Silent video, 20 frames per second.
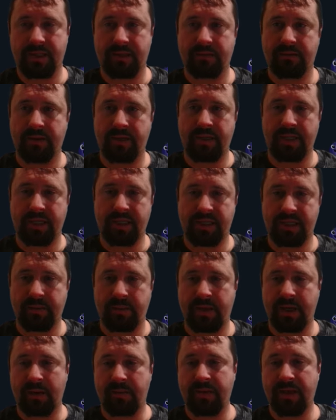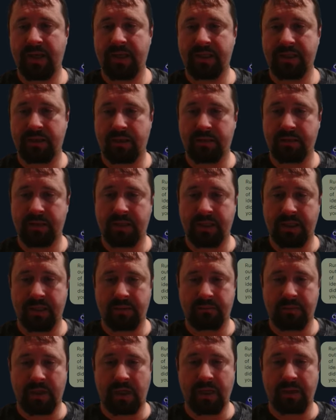It needs to be up there. So I'm going
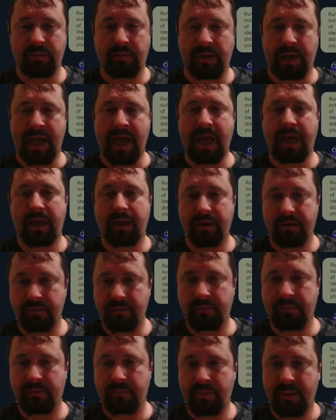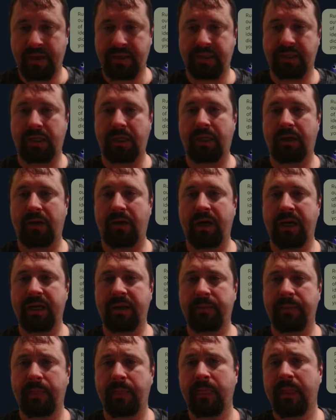to click black and basically hide
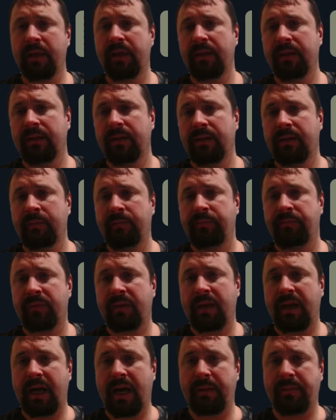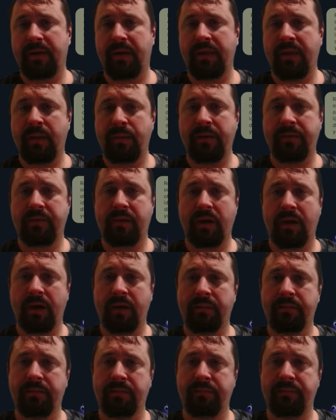it. And then we've
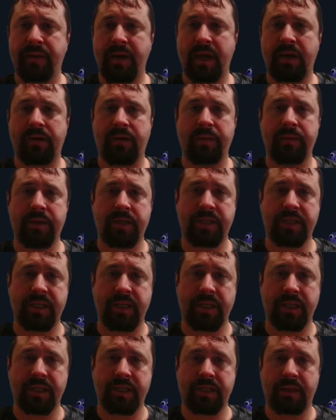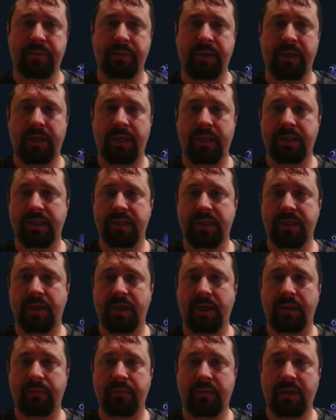got banner image settings up here.
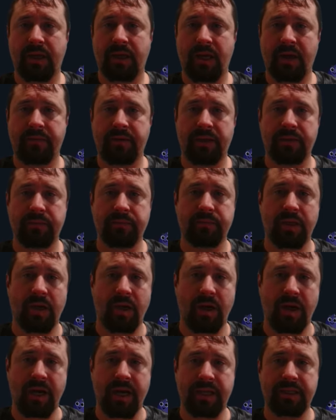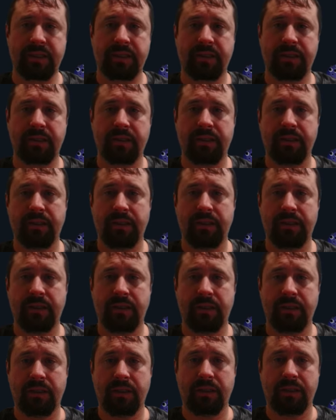So cover, height.
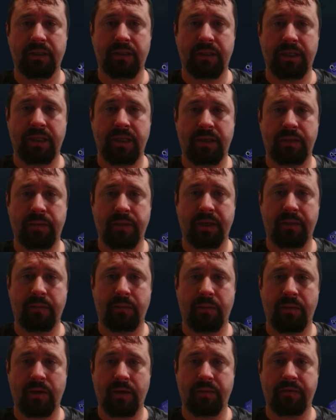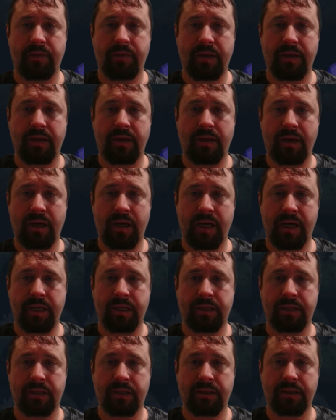All right, we can modify the
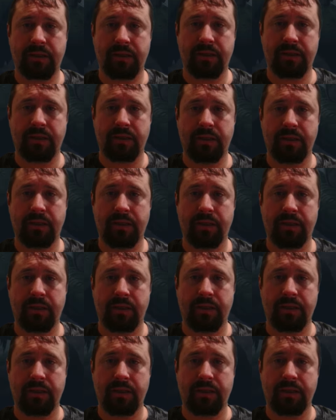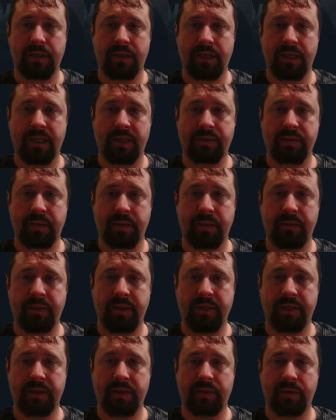height. All right, it's probably a
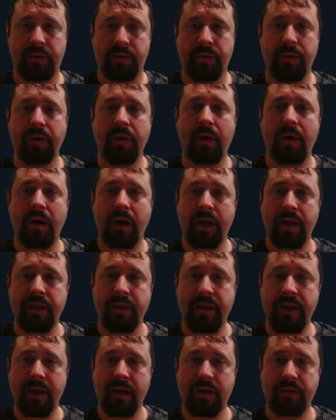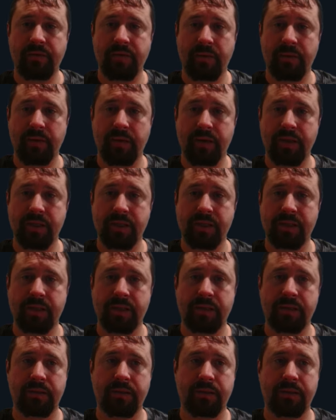bit too high there, if I'm honest.